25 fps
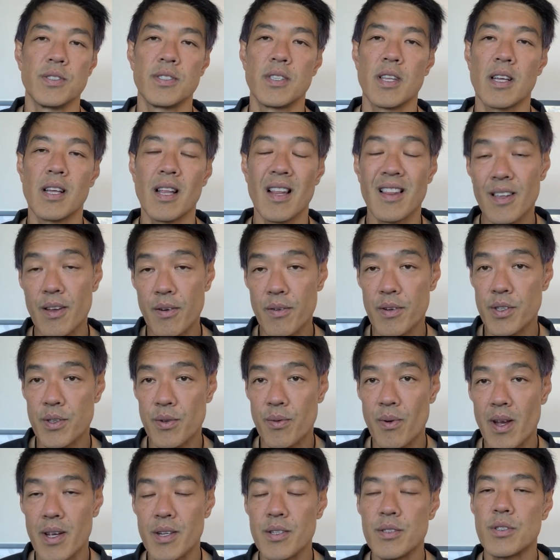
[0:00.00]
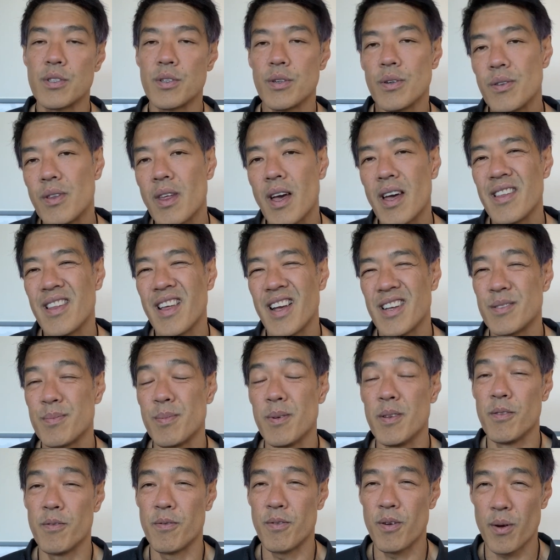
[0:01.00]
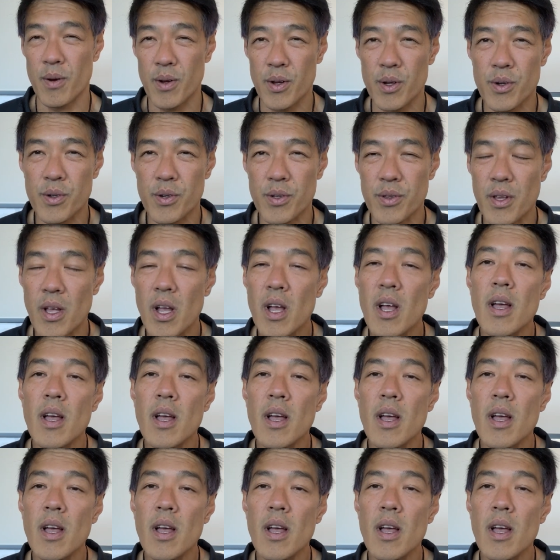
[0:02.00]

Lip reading: The clearance rate to date has been very good.